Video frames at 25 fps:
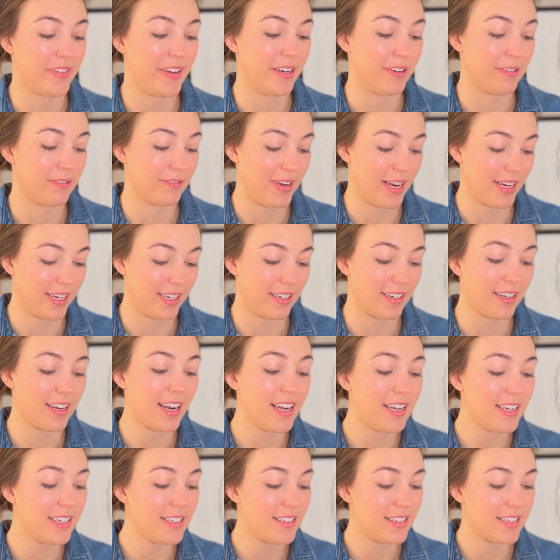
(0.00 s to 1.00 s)
don't
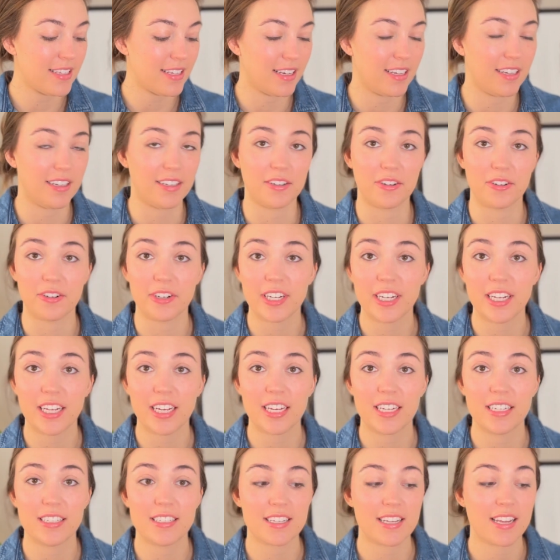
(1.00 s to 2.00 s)
recognize an
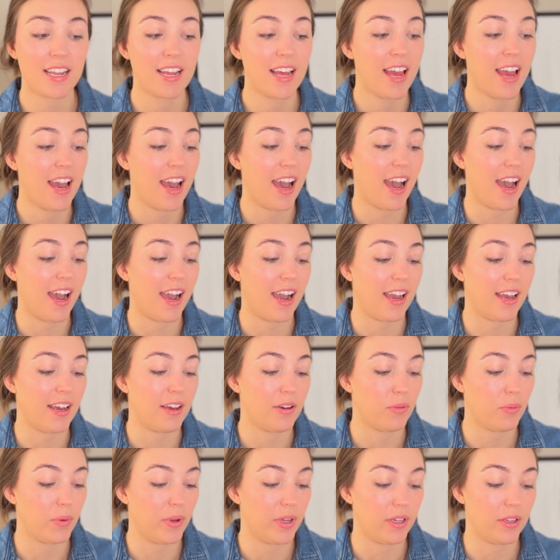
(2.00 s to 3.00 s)
ingredient, I
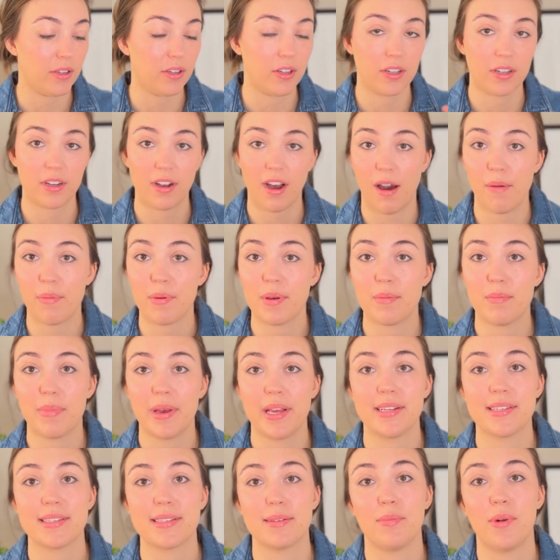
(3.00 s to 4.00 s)
will copy and
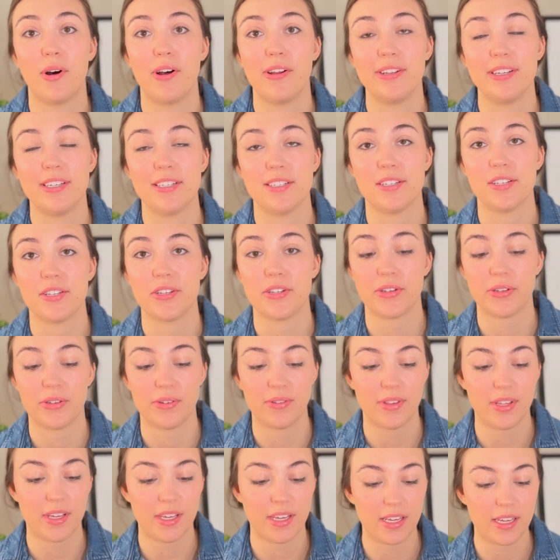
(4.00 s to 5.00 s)
paste them all into
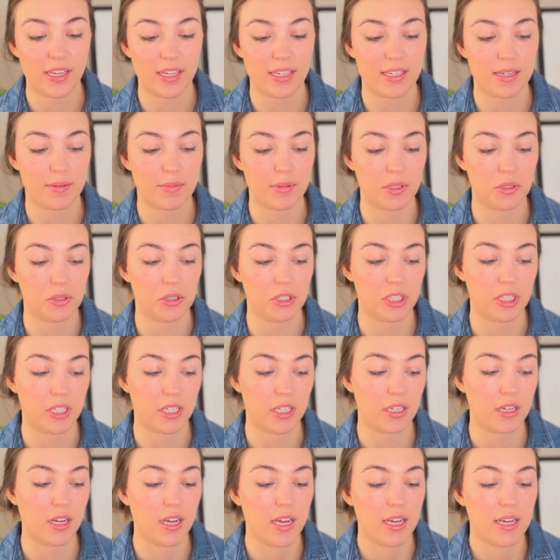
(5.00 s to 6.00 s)
the
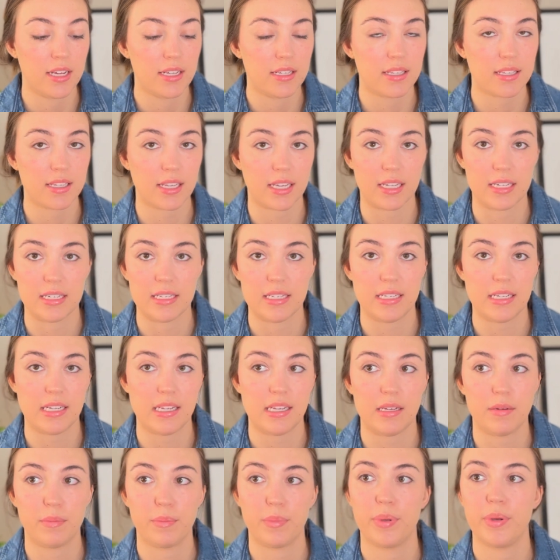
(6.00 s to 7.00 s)
EWG Skin
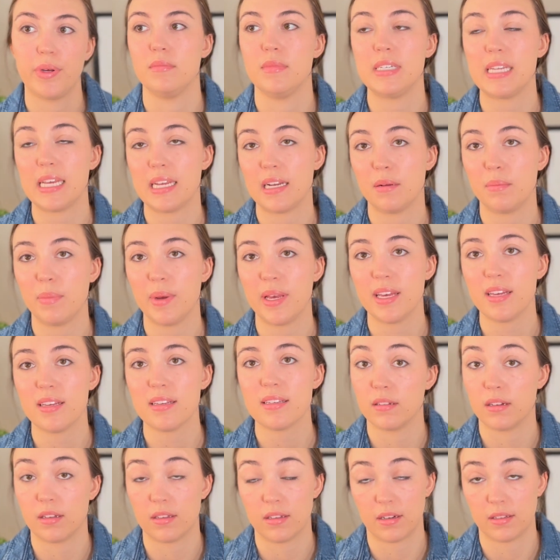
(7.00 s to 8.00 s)
Deep database
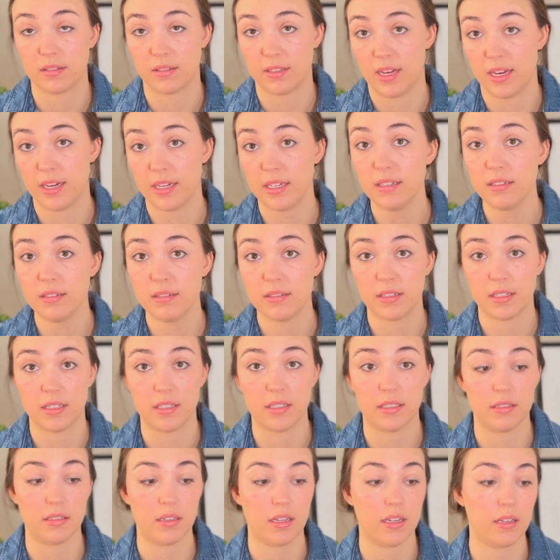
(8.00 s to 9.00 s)
online
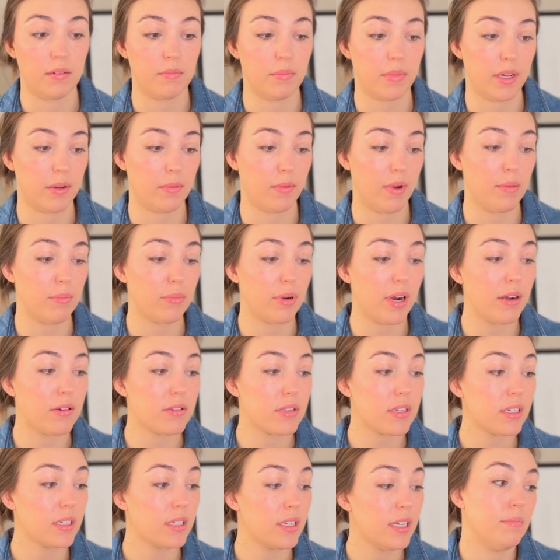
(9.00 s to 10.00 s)
in my web
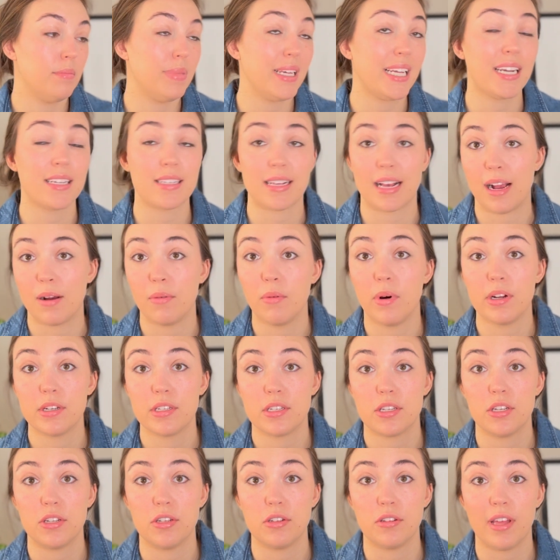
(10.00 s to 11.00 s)
browser, because I want
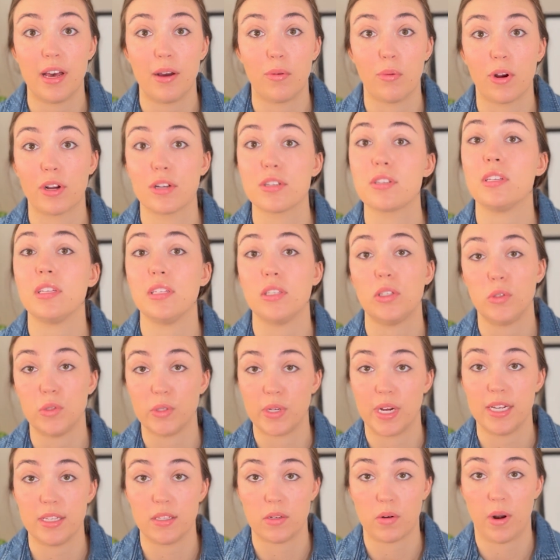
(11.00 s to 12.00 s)
to do that work so that you
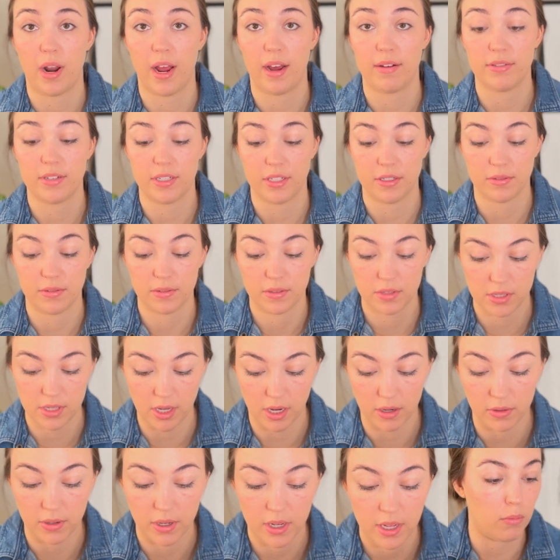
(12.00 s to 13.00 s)
guys don't have to.
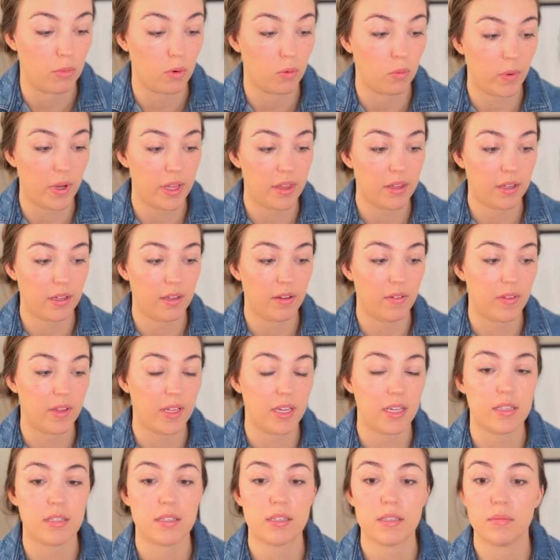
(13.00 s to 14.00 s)
So with all of
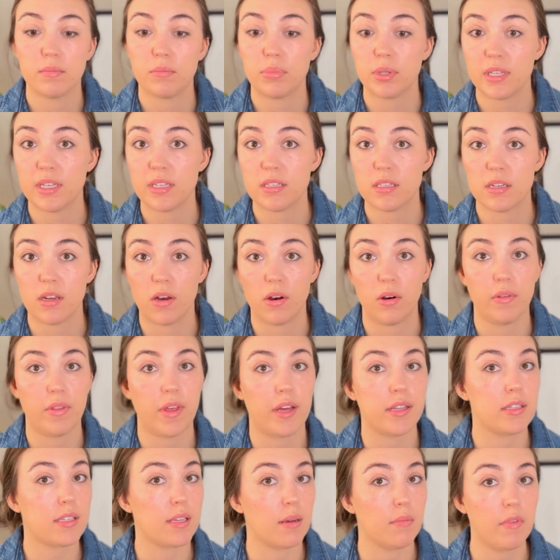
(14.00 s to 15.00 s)
these, please know
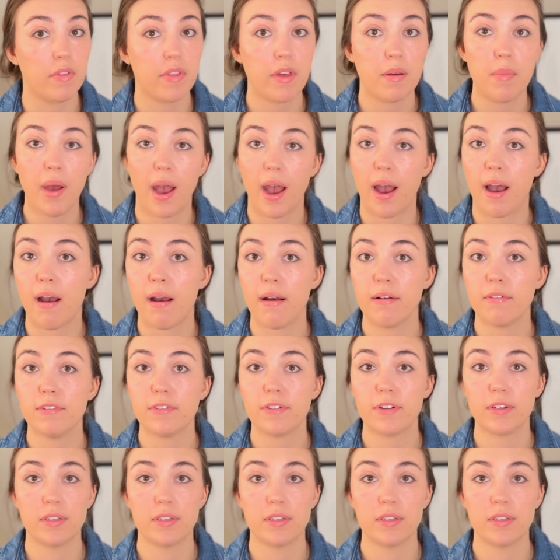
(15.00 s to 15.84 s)
that some of them have